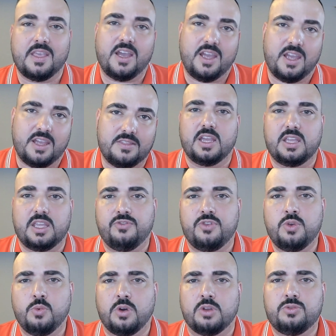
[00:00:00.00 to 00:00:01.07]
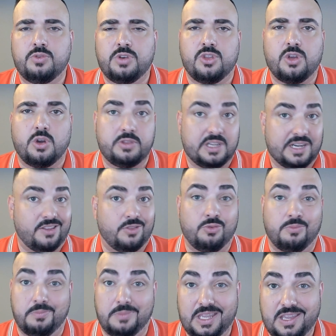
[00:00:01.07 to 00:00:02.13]
And if you want to reach out directly
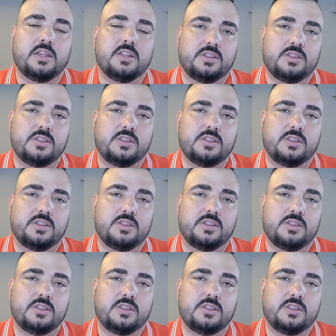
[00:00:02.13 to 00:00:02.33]
to me,